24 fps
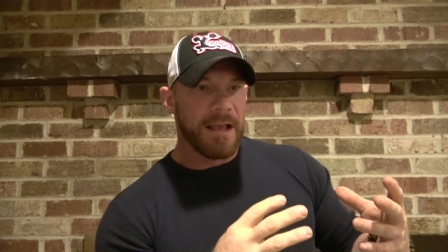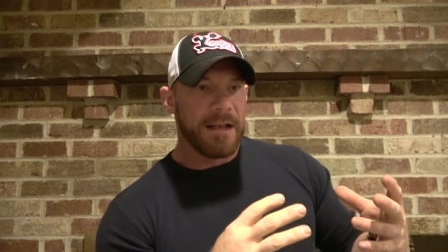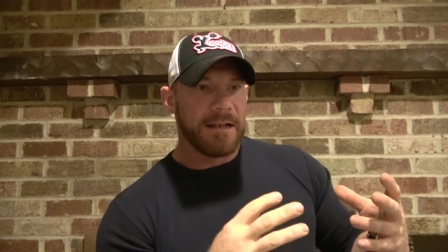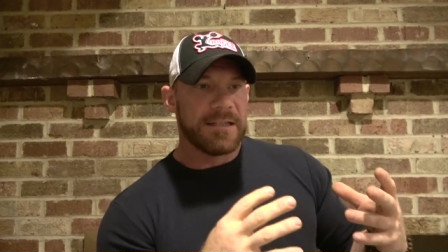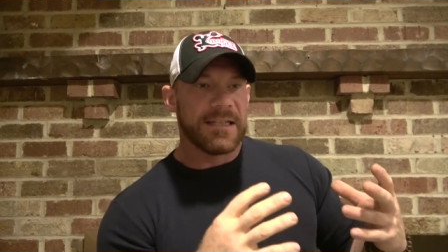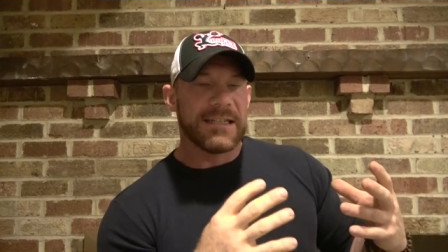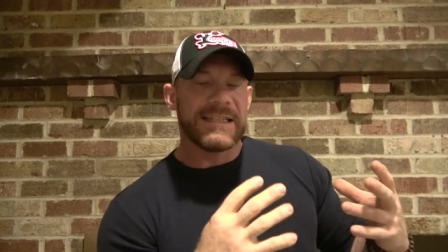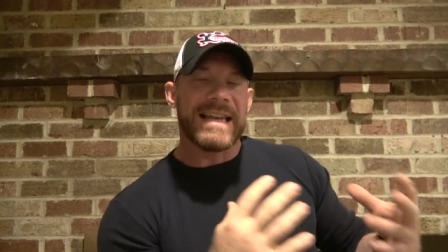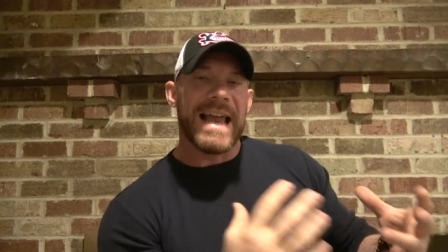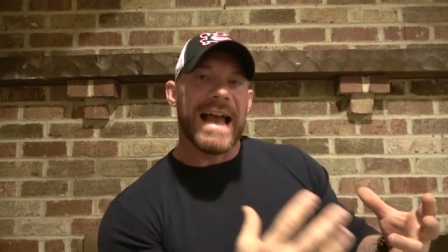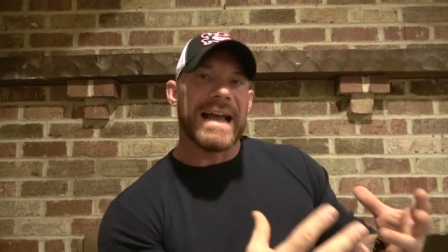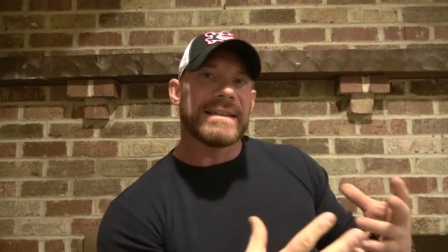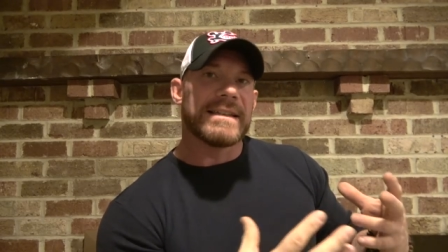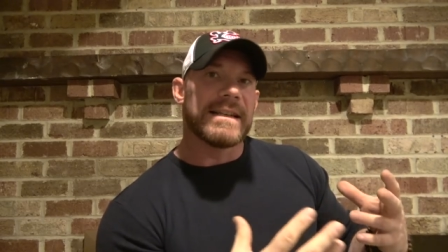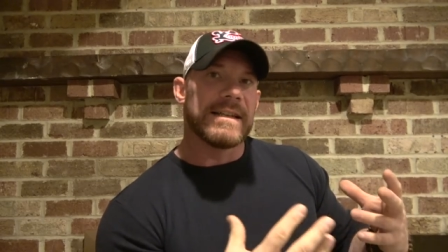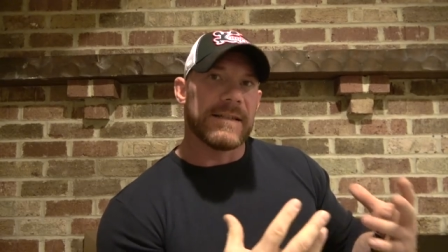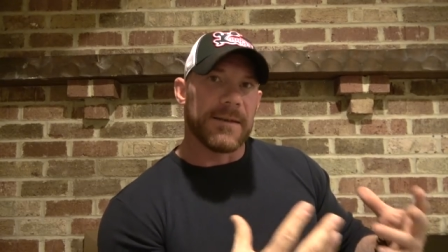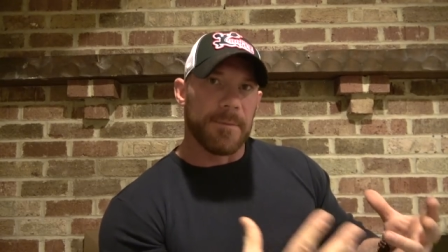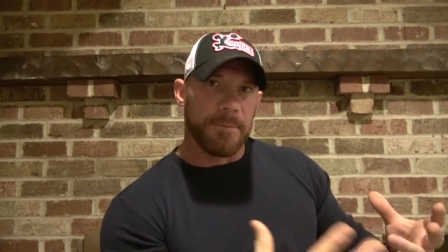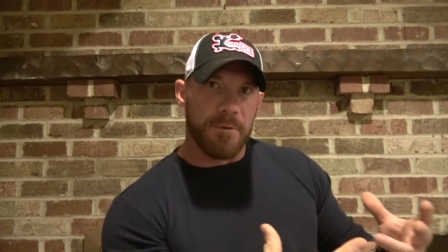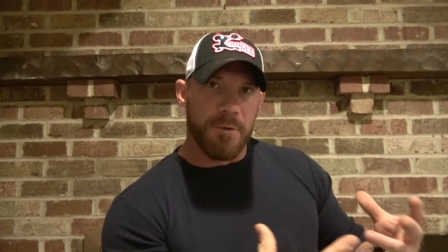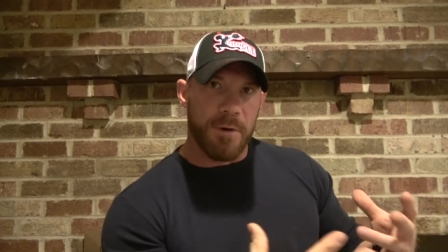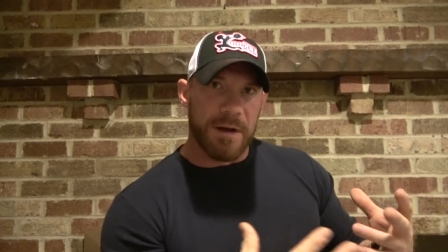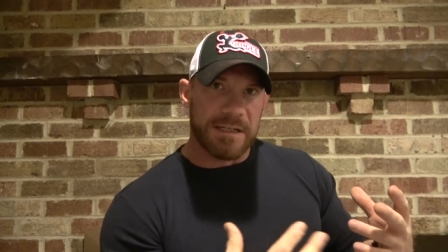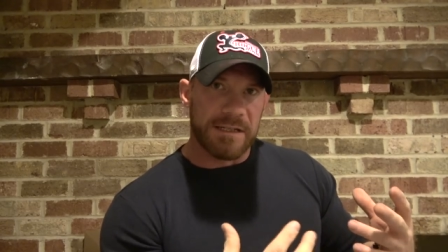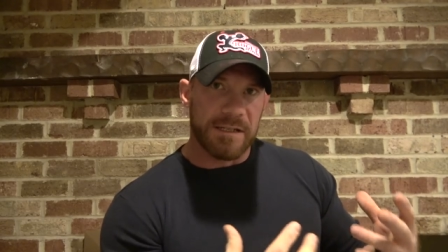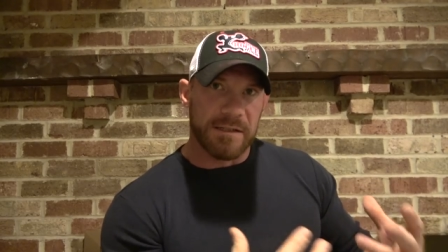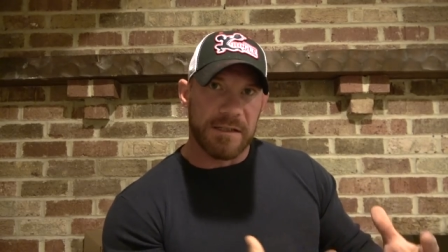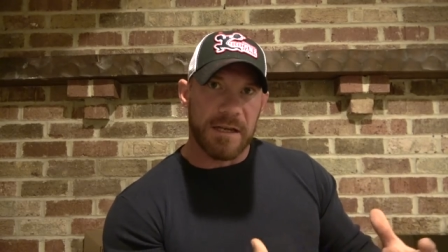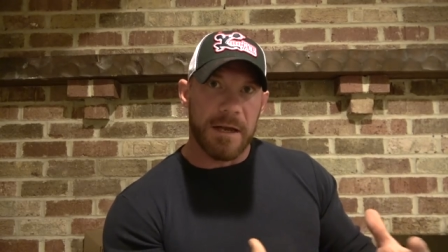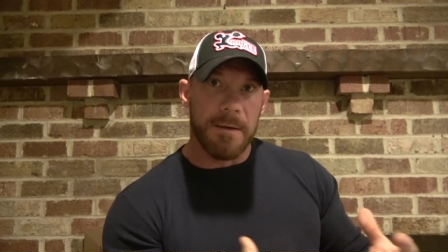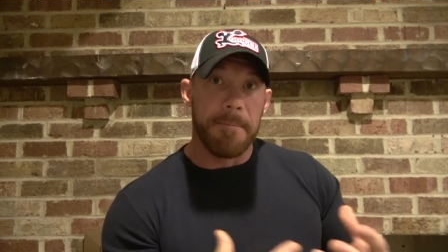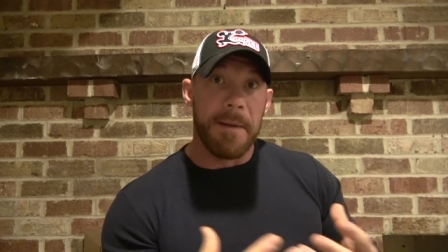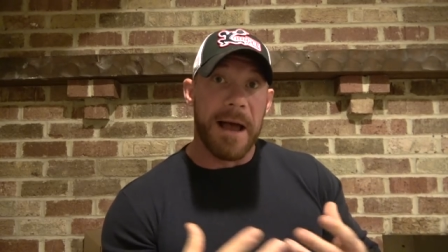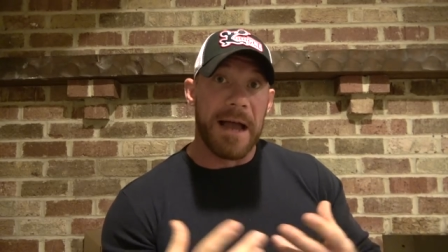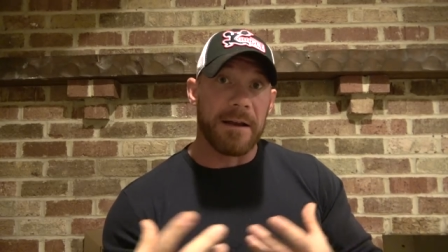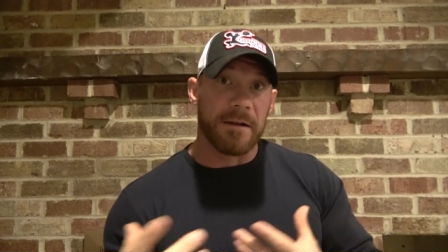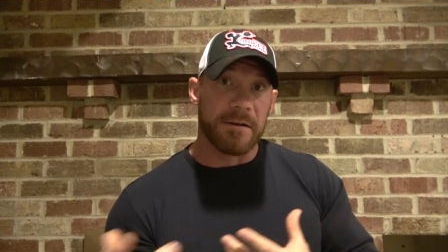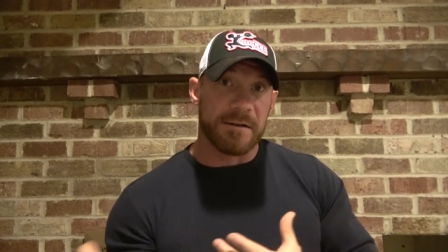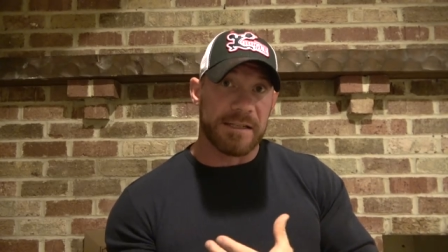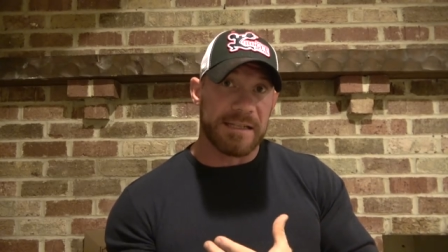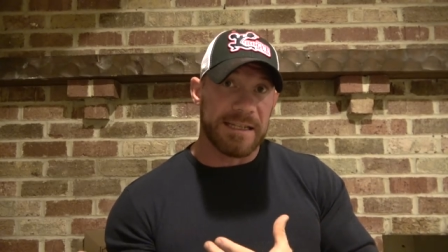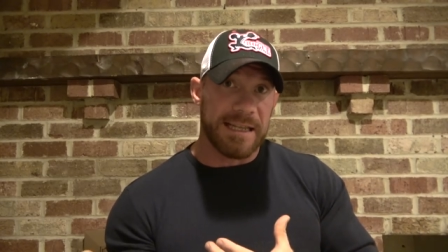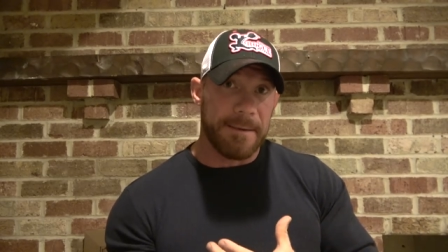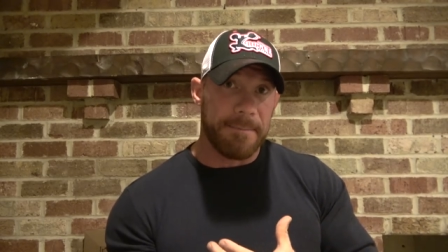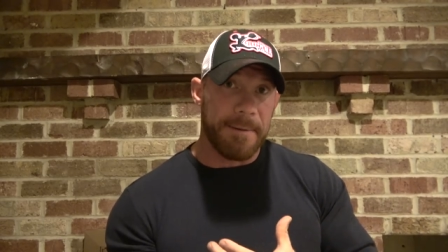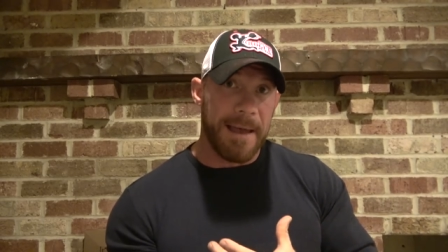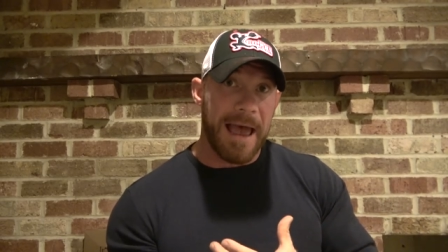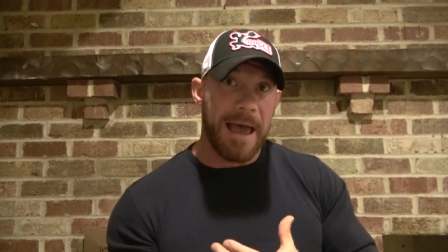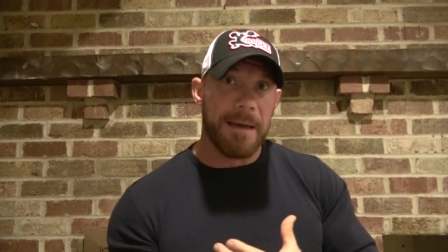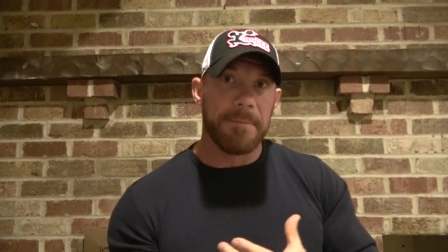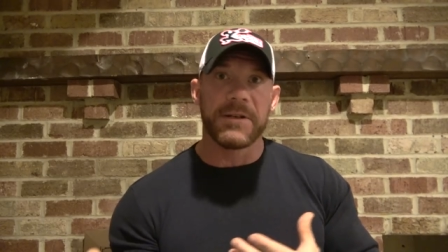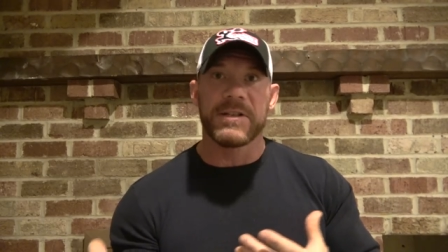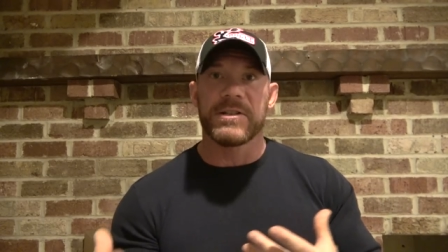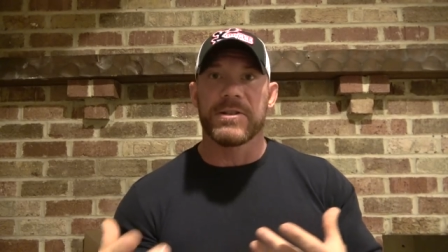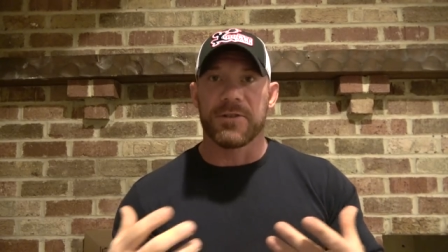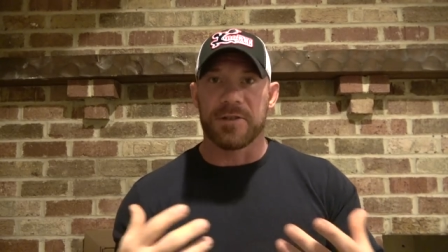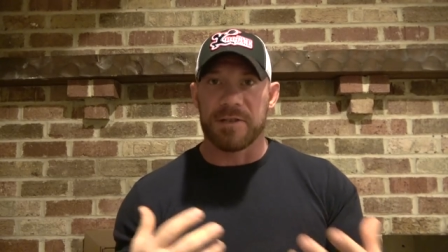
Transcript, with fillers: just asking some questions about your sleep habits,